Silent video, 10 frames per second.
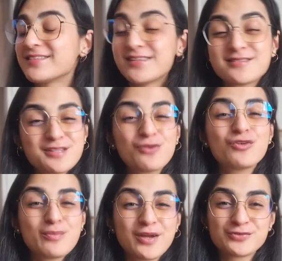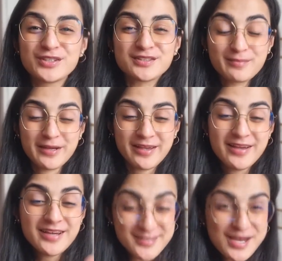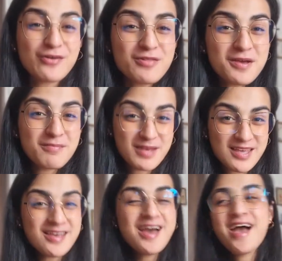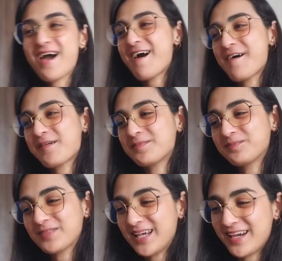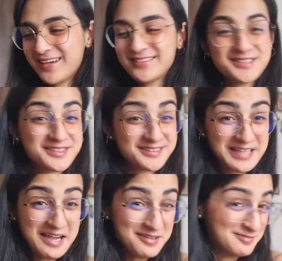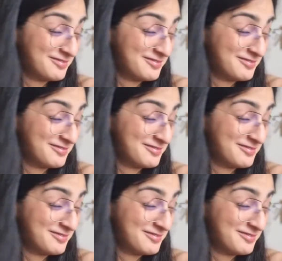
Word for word: Let's see if you manifest it by telling me. Um, and yeah.